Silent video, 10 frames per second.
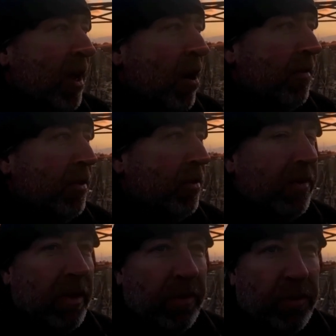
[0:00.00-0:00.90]
Hopefully you'll
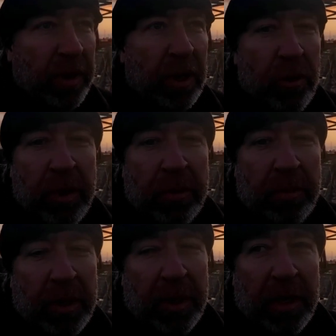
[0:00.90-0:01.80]
never have to include them